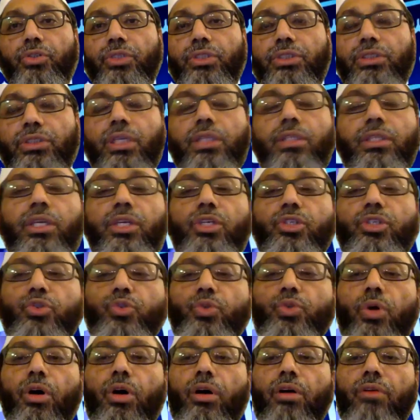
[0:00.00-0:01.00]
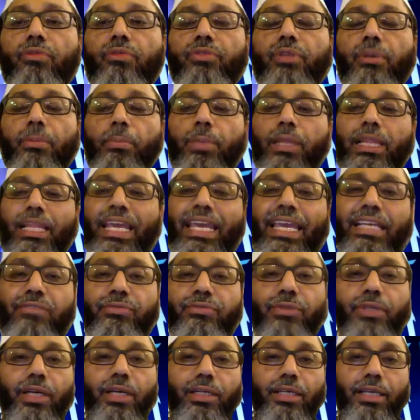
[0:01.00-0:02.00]
It's not the issue of the place
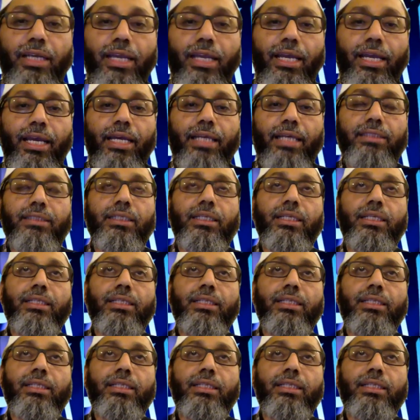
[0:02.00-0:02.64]
we are at